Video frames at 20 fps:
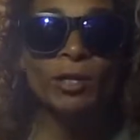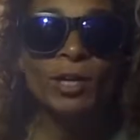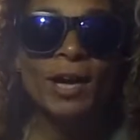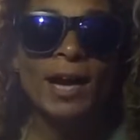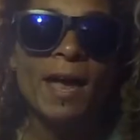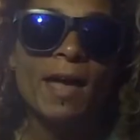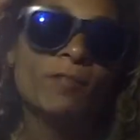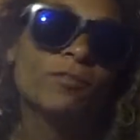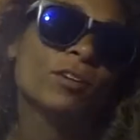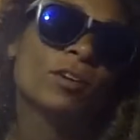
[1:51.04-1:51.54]
you
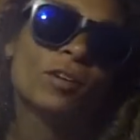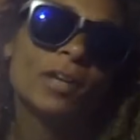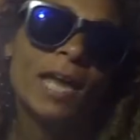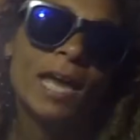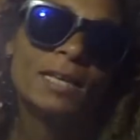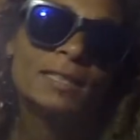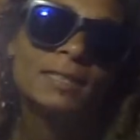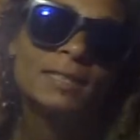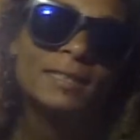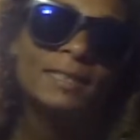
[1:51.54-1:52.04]
have your
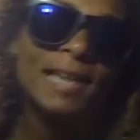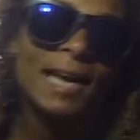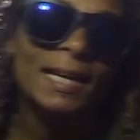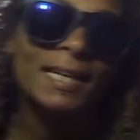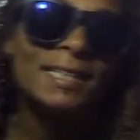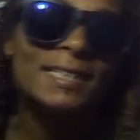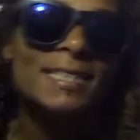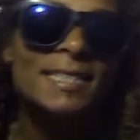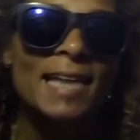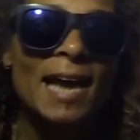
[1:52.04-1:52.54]
license
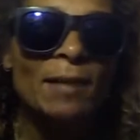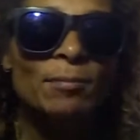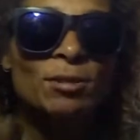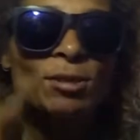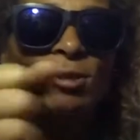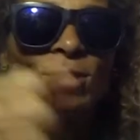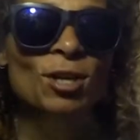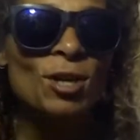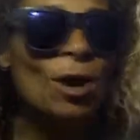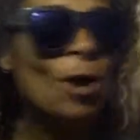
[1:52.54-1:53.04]
and it's time
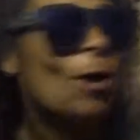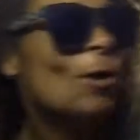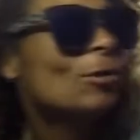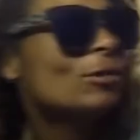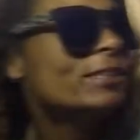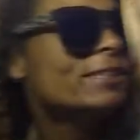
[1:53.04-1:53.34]
to go